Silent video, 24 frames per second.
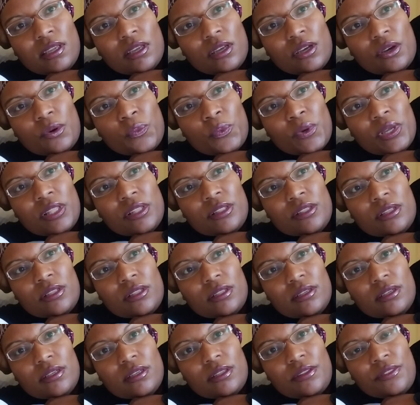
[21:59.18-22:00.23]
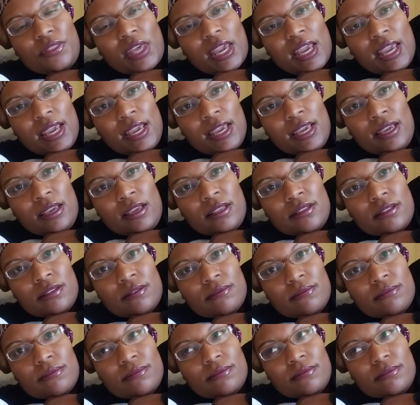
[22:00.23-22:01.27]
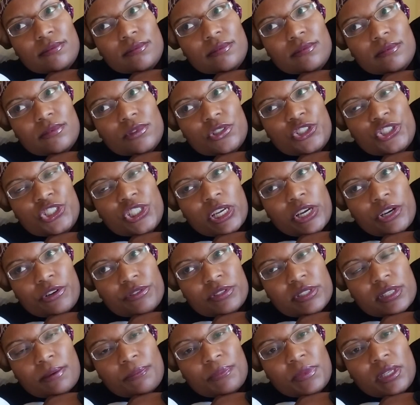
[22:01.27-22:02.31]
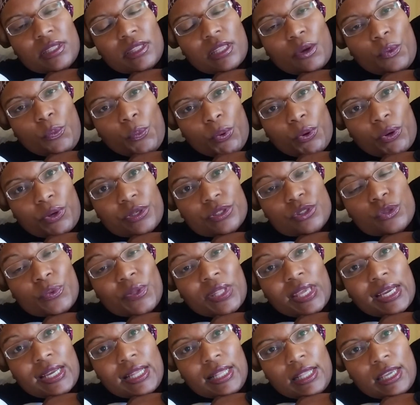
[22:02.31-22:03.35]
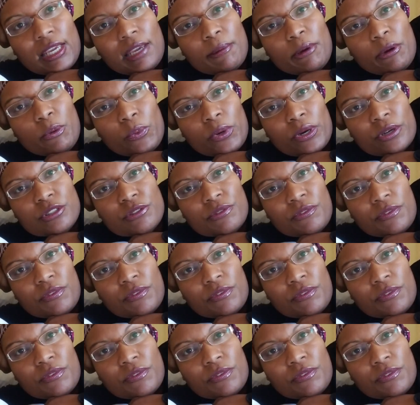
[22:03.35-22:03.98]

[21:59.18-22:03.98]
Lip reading: when they share something that works or they claim it works for